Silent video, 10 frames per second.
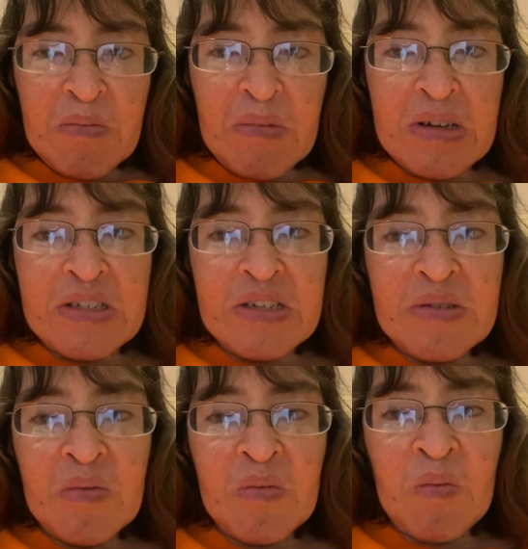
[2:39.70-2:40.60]
been
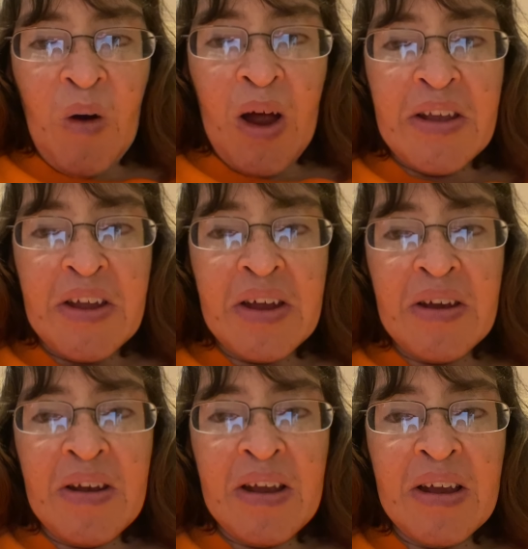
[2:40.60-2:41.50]

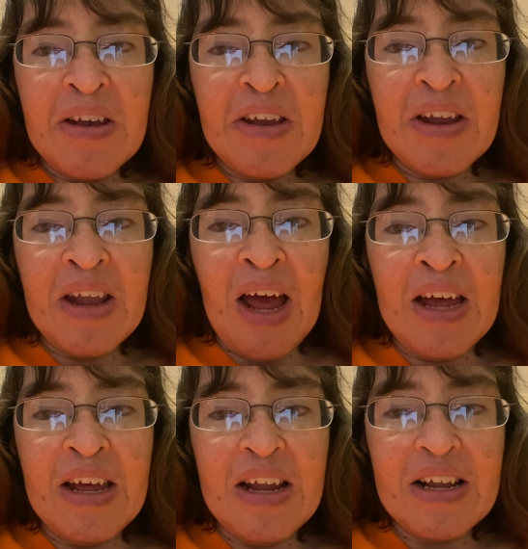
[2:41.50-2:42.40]
wanting
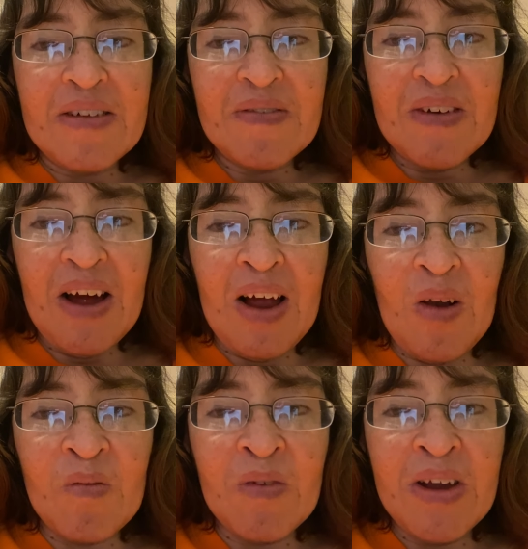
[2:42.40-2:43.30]
tonight for
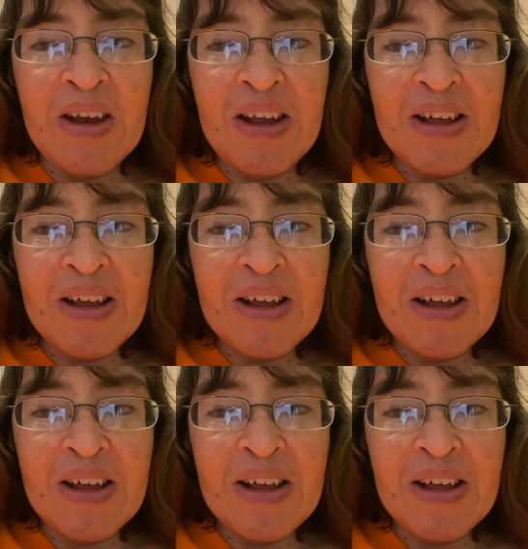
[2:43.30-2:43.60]
Halloween.